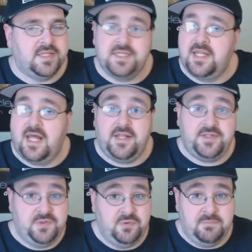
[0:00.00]
It's
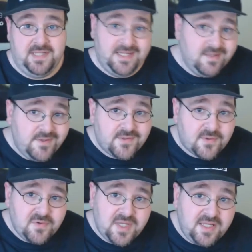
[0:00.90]
not too big of a
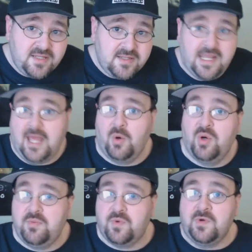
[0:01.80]
throat hit.
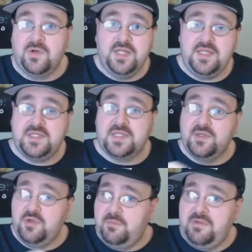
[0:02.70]
However, it is a
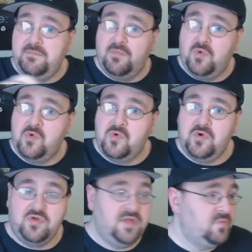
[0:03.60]
little bit
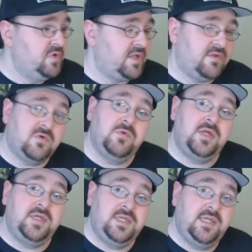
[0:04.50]
more than what the
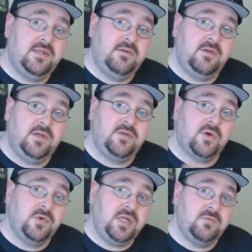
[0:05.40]
throat
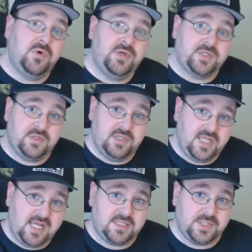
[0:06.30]
hit was on the
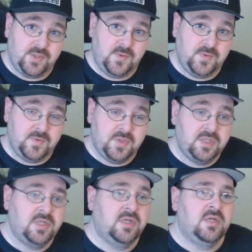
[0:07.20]
last two.
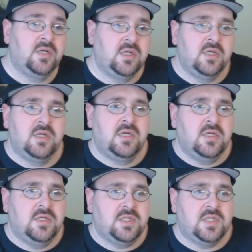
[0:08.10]

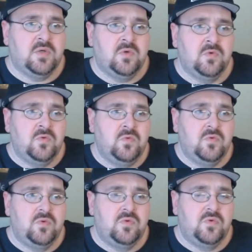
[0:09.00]

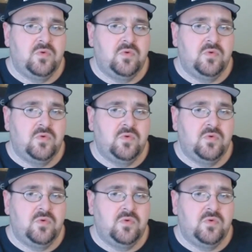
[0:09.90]
So,